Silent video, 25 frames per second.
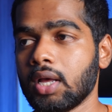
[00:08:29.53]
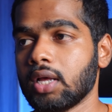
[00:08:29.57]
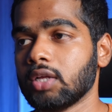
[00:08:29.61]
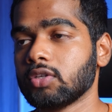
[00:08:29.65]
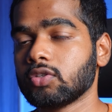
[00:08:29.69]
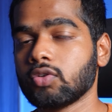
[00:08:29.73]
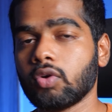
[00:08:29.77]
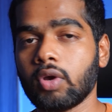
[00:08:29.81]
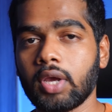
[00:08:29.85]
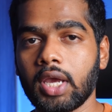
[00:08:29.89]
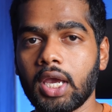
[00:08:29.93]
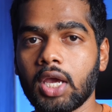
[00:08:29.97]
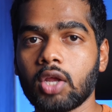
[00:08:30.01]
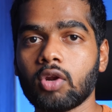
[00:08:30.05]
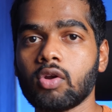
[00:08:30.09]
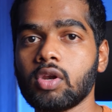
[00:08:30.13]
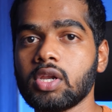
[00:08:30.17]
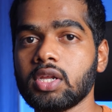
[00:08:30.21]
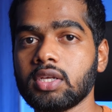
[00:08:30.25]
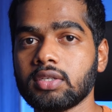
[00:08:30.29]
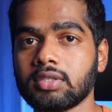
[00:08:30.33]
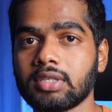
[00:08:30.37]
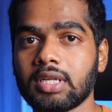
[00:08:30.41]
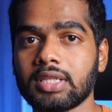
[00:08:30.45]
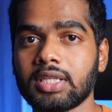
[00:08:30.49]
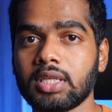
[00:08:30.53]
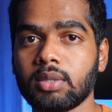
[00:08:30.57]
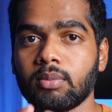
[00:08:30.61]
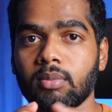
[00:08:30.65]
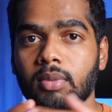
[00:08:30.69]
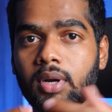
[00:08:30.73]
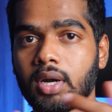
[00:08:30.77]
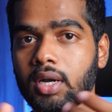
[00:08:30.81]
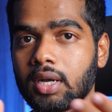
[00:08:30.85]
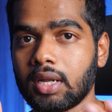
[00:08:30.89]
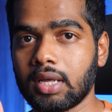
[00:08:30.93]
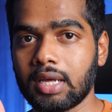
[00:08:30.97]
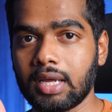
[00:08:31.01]
So A roll is nothing
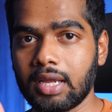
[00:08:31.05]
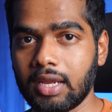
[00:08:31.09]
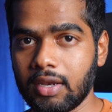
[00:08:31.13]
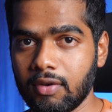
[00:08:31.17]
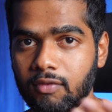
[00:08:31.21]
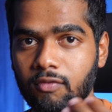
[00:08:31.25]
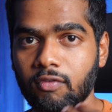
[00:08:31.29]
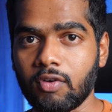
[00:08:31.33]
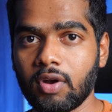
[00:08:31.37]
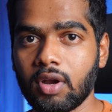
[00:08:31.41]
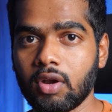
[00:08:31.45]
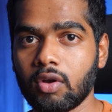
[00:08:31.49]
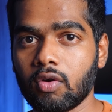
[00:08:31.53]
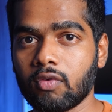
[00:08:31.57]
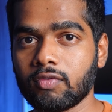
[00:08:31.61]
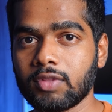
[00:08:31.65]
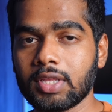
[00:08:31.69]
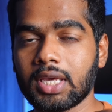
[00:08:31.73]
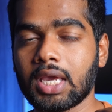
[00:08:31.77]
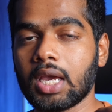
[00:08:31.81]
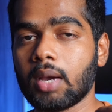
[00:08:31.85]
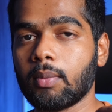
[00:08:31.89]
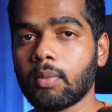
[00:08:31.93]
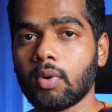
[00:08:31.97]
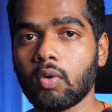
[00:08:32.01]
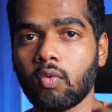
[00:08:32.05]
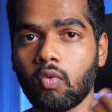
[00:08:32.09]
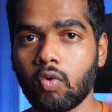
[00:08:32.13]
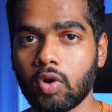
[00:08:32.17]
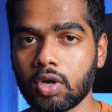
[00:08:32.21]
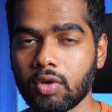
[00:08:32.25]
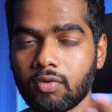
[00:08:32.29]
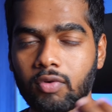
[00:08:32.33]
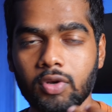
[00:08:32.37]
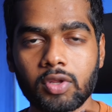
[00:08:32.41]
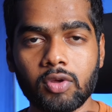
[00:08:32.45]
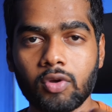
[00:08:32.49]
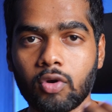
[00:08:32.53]
but in front of the camera,
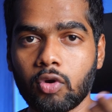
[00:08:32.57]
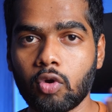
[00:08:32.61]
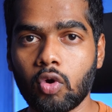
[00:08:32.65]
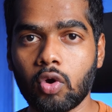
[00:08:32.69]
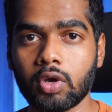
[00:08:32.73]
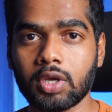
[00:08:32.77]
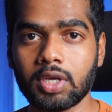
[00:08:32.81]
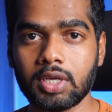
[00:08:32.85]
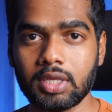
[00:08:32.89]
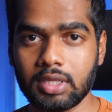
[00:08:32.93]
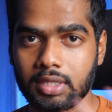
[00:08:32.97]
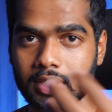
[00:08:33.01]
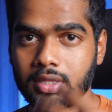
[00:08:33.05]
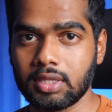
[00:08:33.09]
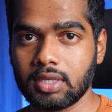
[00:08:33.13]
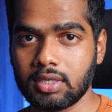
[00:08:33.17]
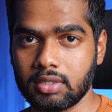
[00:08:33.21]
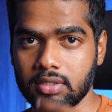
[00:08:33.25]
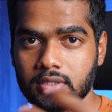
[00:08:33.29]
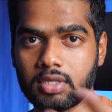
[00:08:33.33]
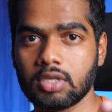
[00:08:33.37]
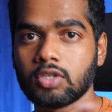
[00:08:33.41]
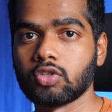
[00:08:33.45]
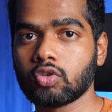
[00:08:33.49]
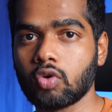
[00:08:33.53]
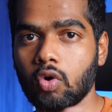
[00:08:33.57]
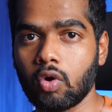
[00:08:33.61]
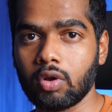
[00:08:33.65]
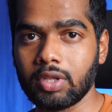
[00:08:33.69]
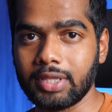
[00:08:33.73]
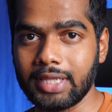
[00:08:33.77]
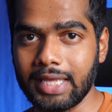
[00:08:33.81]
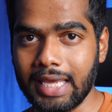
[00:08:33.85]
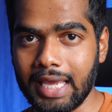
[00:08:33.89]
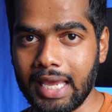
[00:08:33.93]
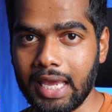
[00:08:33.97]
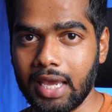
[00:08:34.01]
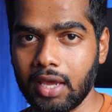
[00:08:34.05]
whatever you're talking, this is called
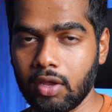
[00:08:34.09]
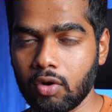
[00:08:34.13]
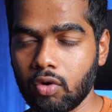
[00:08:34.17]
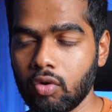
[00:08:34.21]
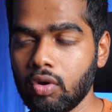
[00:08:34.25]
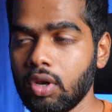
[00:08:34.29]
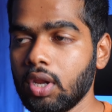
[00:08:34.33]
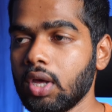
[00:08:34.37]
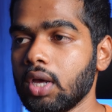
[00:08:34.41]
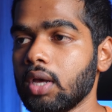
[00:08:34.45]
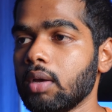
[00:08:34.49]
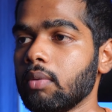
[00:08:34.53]
the A roll.